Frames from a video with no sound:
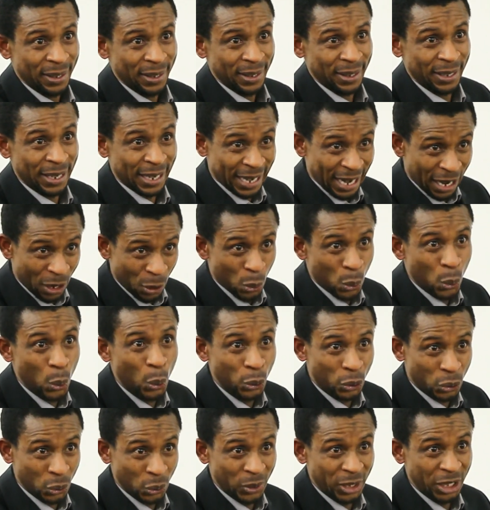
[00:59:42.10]
they can
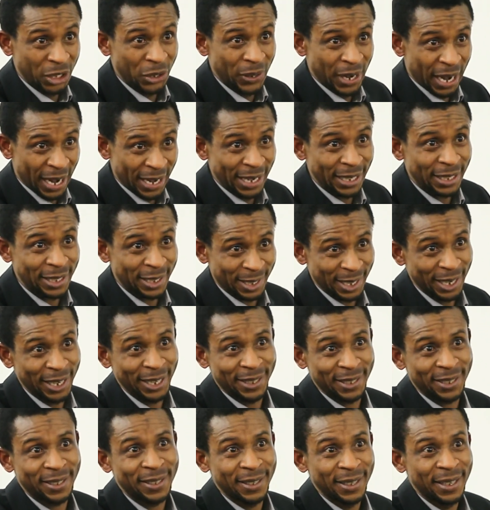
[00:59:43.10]
go to the United
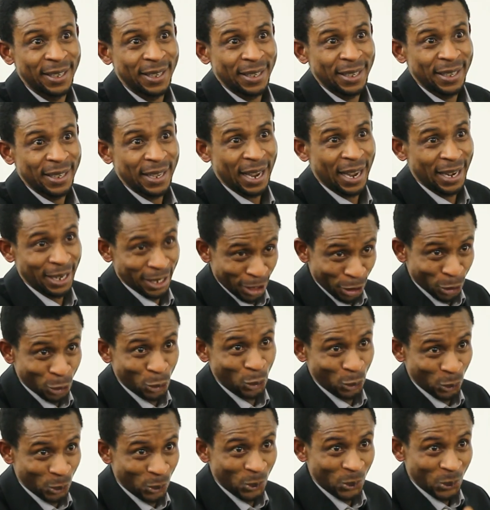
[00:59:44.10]
States, and they
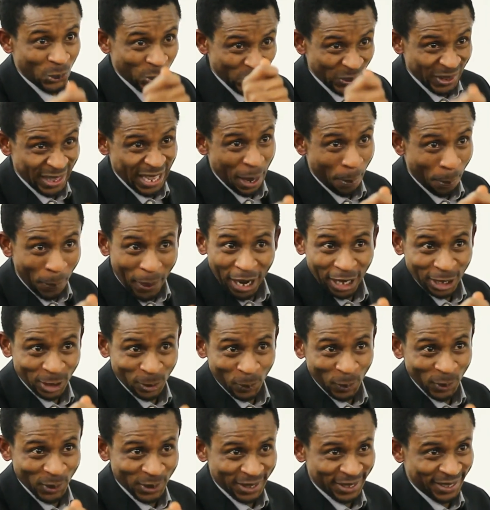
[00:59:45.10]
do with their
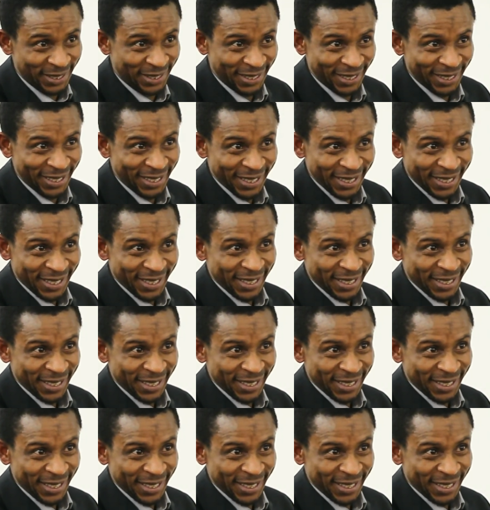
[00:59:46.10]
passports.